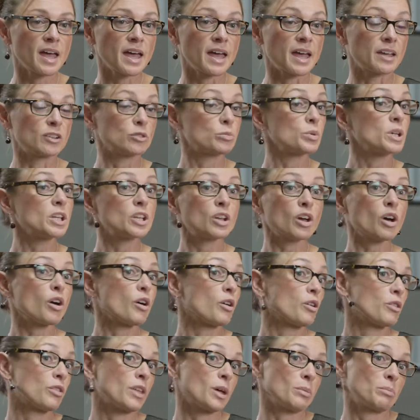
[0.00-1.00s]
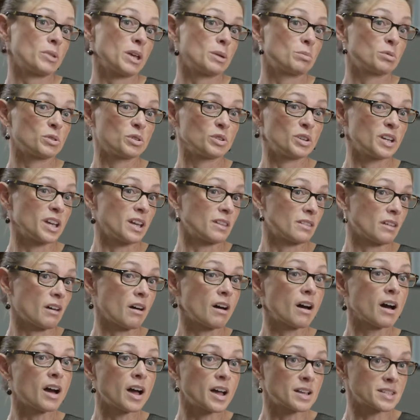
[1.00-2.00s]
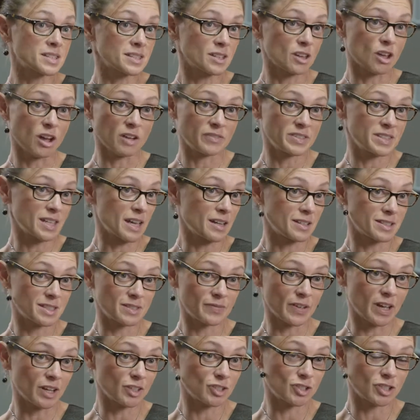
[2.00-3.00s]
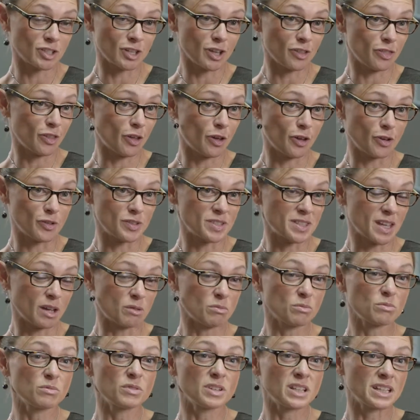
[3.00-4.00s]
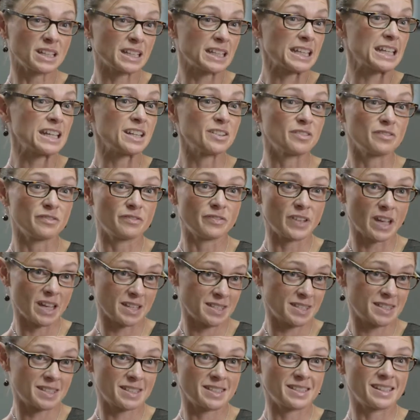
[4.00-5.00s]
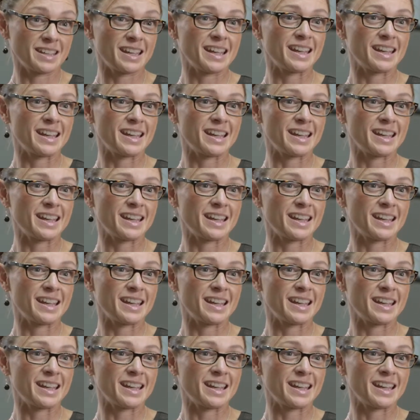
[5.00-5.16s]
And we know that people who get the highest life satisfaction are those that really invest